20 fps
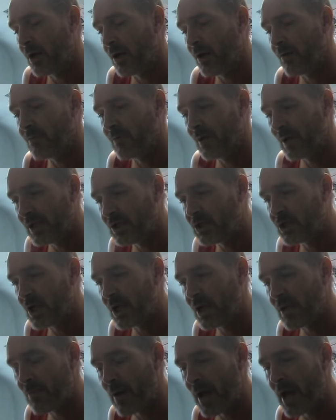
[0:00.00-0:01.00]
I've
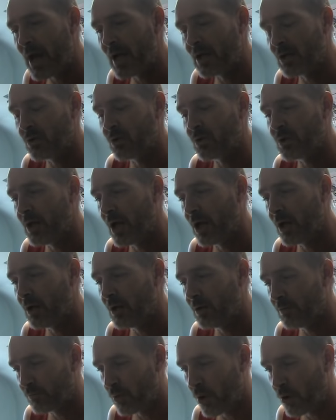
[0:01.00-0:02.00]
allegedly parked on
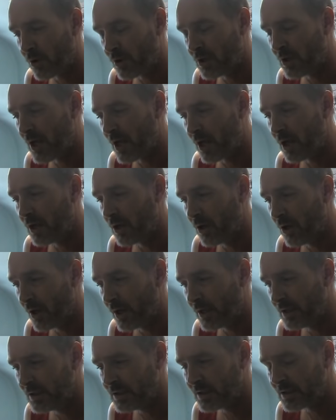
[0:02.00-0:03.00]
yellow broken yellow
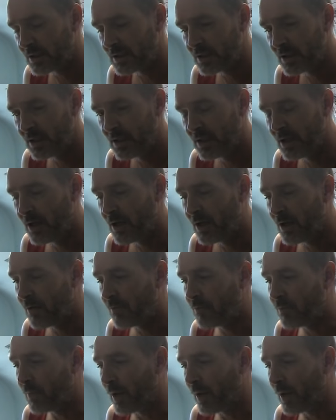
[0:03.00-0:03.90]
lines uh-huh.